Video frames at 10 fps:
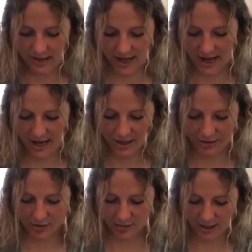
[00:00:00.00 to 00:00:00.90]
And you
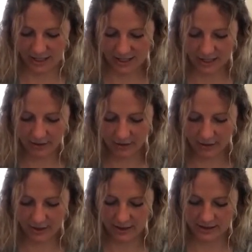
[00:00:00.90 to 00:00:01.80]
just want to lightly
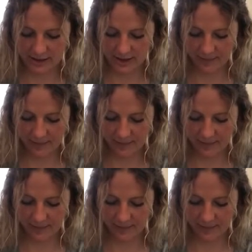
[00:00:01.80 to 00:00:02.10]
fold this in.